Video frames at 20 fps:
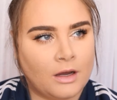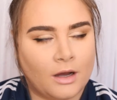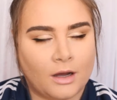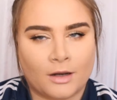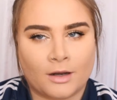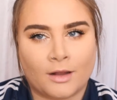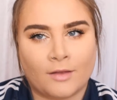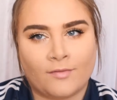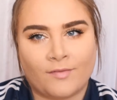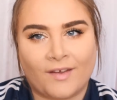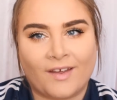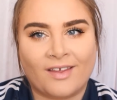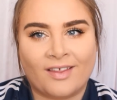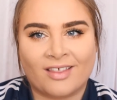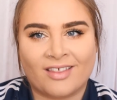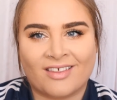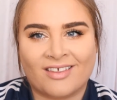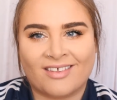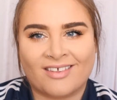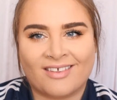on a
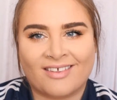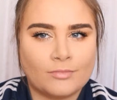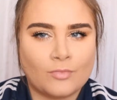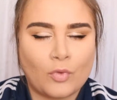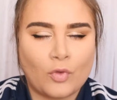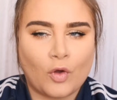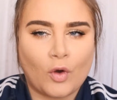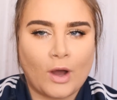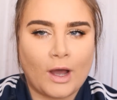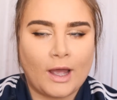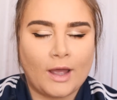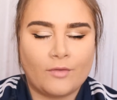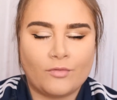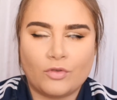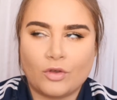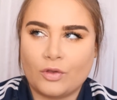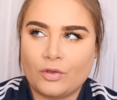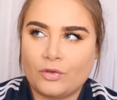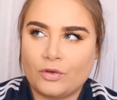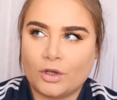face. So I have
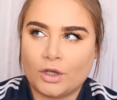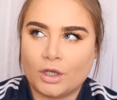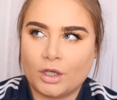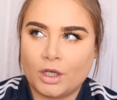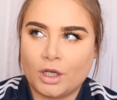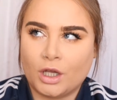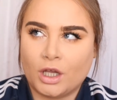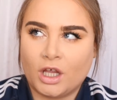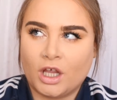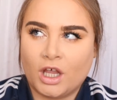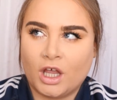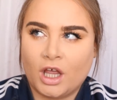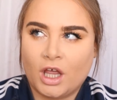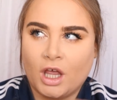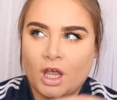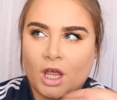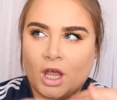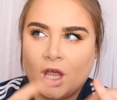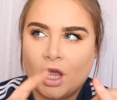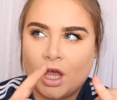just done
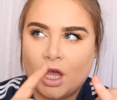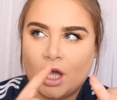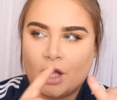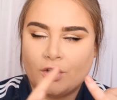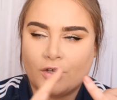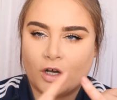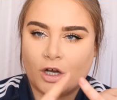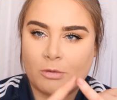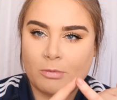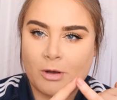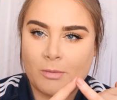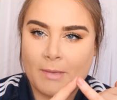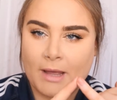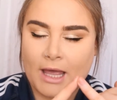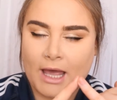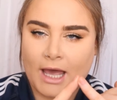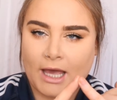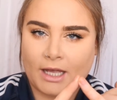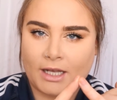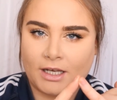I talk about my
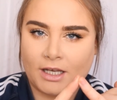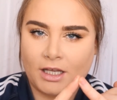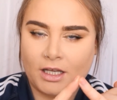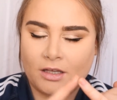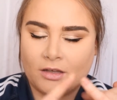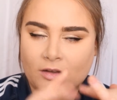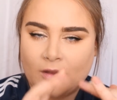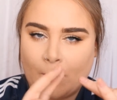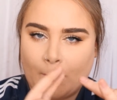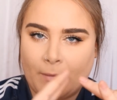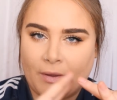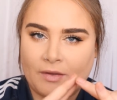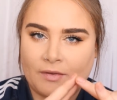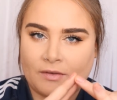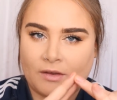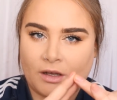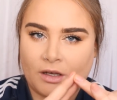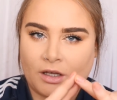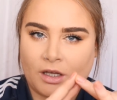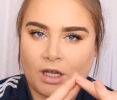acne, my
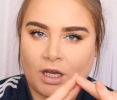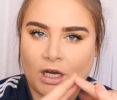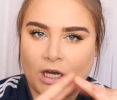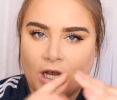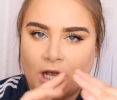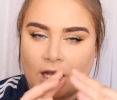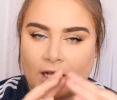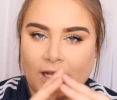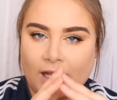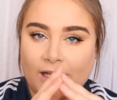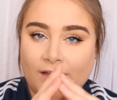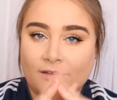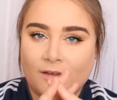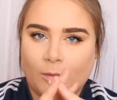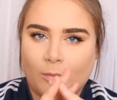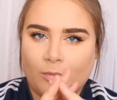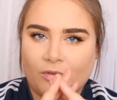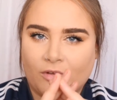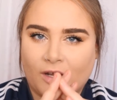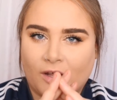skincare, and like
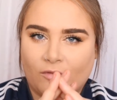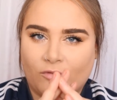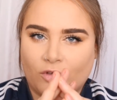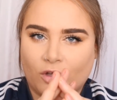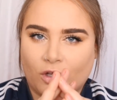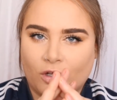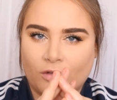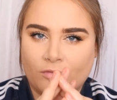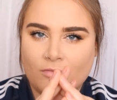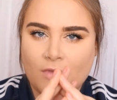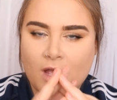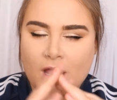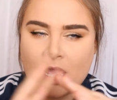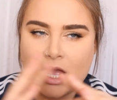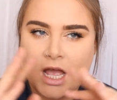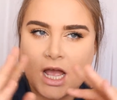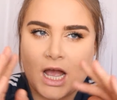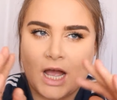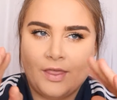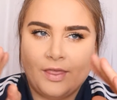tips that I've done,
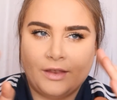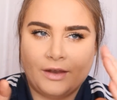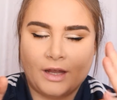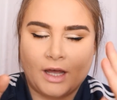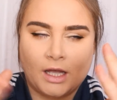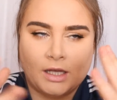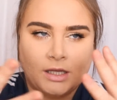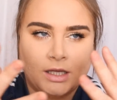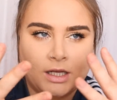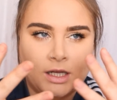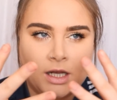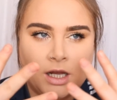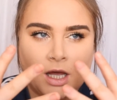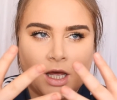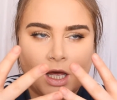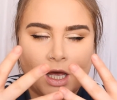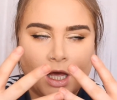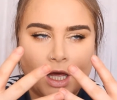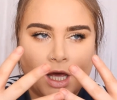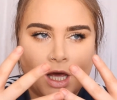and then I did
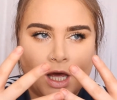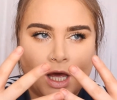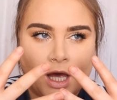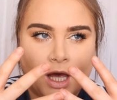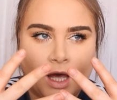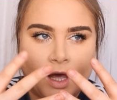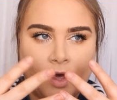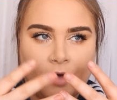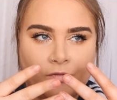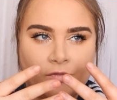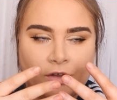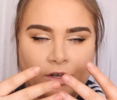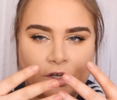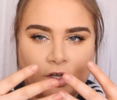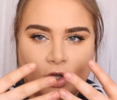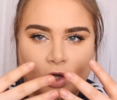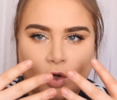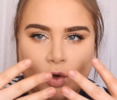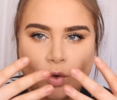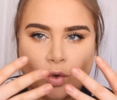a
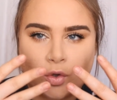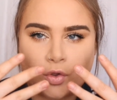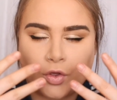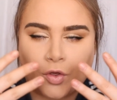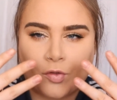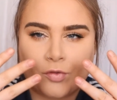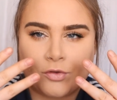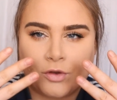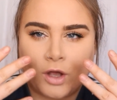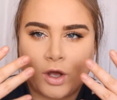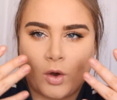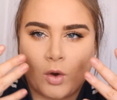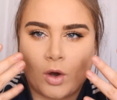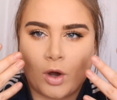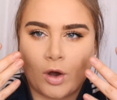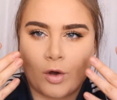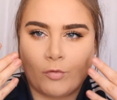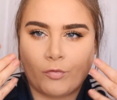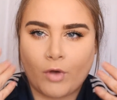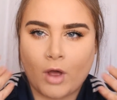video just now
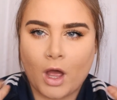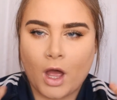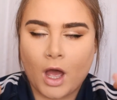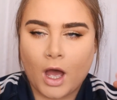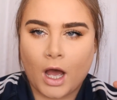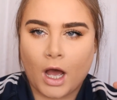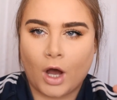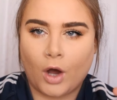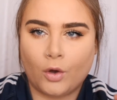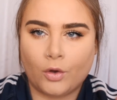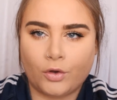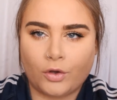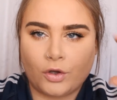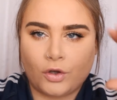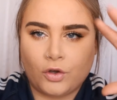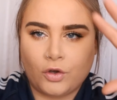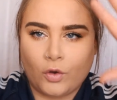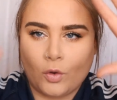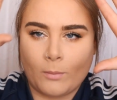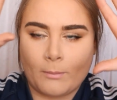of how to
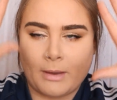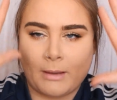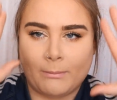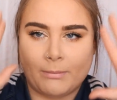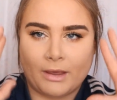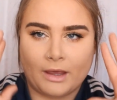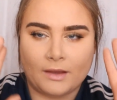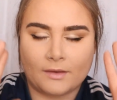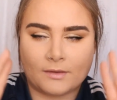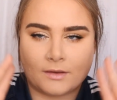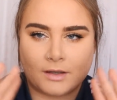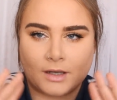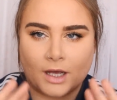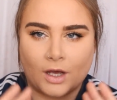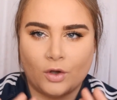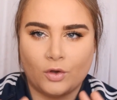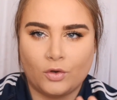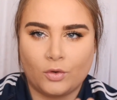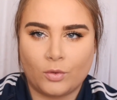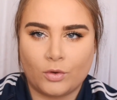do my base and
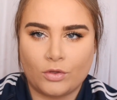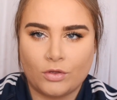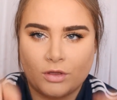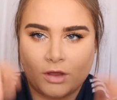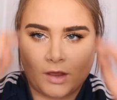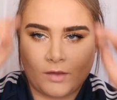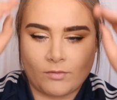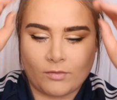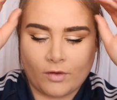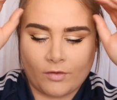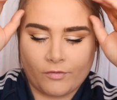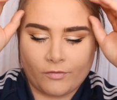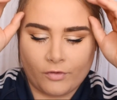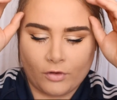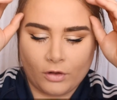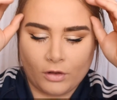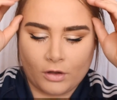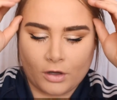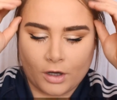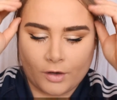how to achieve a
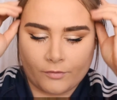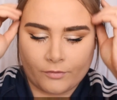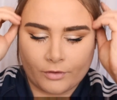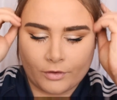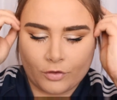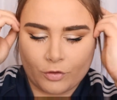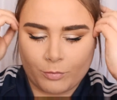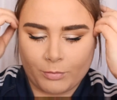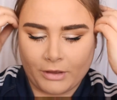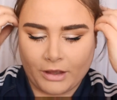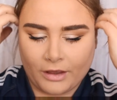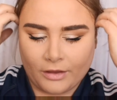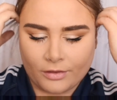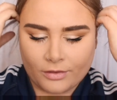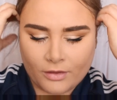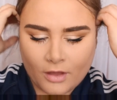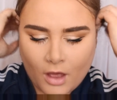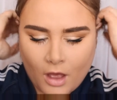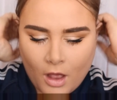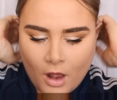full coverage base